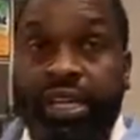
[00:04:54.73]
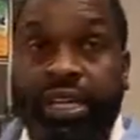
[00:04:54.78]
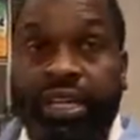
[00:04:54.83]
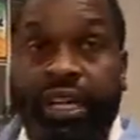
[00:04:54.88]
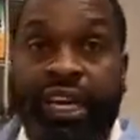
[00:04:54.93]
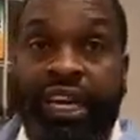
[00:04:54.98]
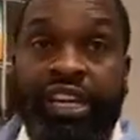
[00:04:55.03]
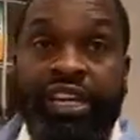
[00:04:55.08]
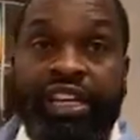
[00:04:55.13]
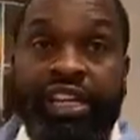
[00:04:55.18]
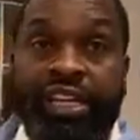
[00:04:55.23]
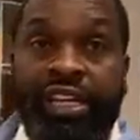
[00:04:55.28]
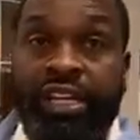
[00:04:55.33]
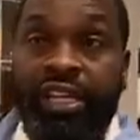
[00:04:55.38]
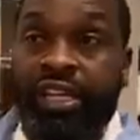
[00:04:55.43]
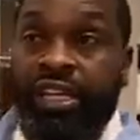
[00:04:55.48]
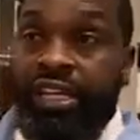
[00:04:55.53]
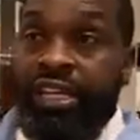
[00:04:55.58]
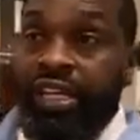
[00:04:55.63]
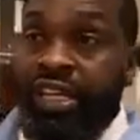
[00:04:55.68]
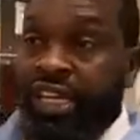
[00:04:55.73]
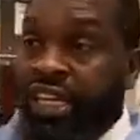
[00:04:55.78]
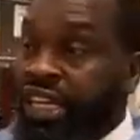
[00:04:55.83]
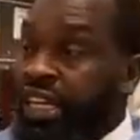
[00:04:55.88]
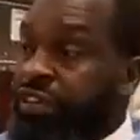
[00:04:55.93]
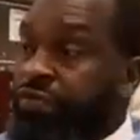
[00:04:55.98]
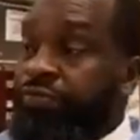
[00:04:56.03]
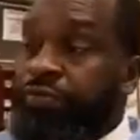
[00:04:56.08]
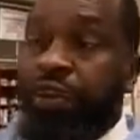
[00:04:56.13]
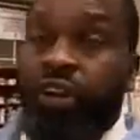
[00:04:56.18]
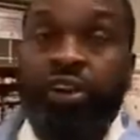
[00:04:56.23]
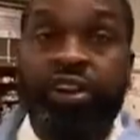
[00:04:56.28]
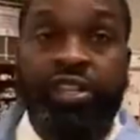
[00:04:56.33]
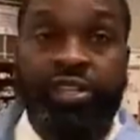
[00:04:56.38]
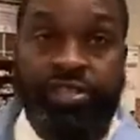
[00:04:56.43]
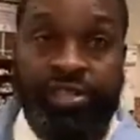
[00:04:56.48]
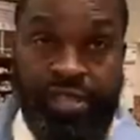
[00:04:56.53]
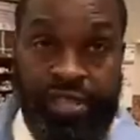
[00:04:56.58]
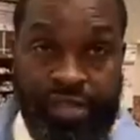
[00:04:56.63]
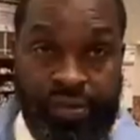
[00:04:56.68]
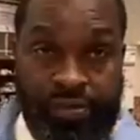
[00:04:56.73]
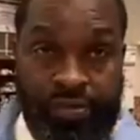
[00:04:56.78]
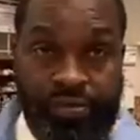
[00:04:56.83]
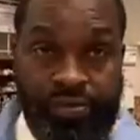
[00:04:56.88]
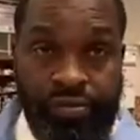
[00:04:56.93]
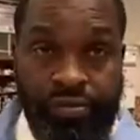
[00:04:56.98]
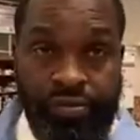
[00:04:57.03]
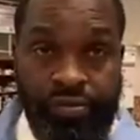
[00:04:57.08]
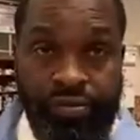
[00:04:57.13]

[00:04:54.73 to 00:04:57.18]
can invert itself,